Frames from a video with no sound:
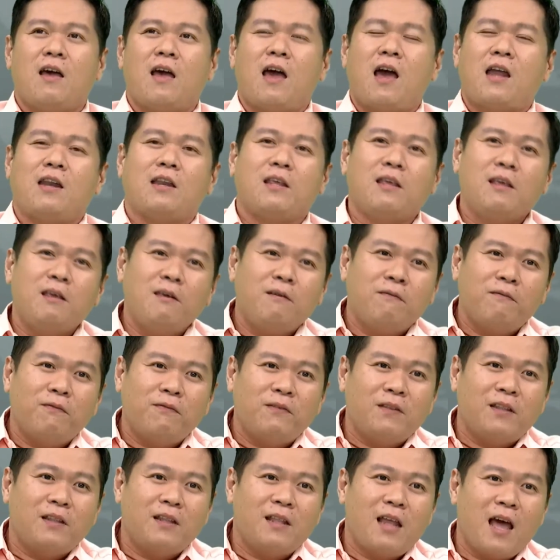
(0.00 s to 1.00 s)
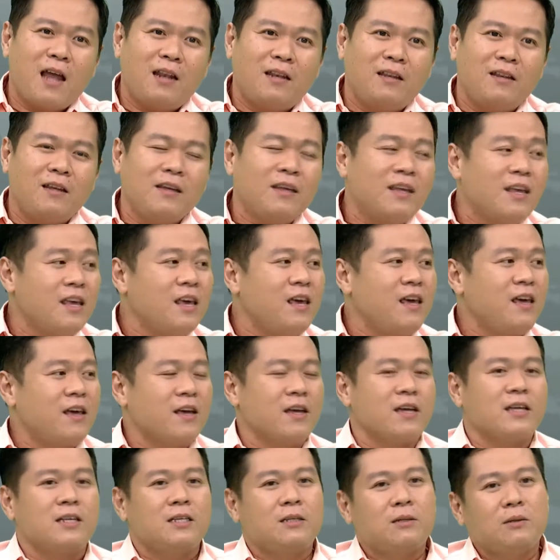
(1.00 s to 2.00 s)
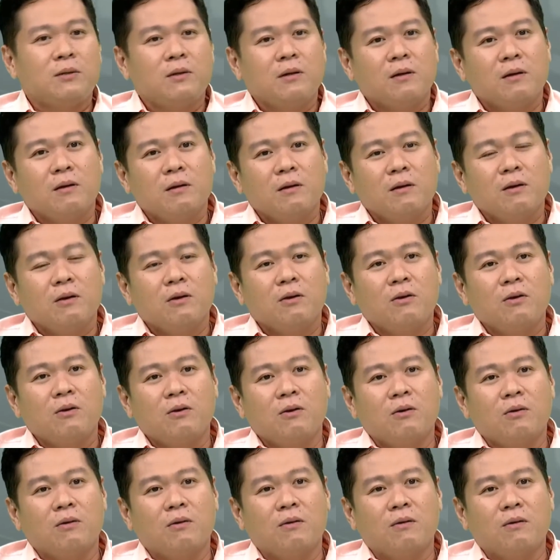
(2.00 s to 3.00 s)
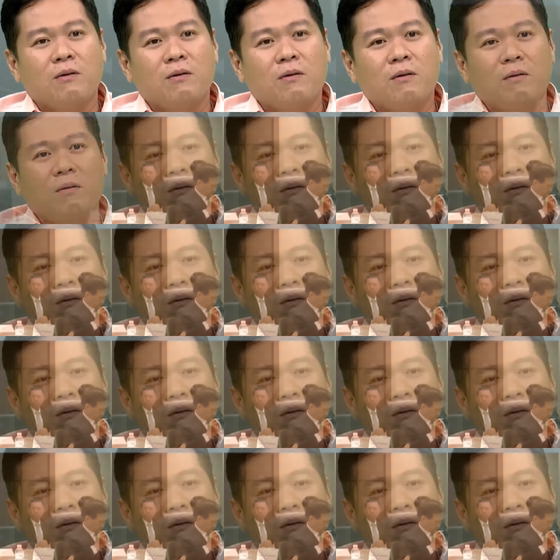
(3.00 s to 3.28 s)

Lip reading: And if that's the case, you know,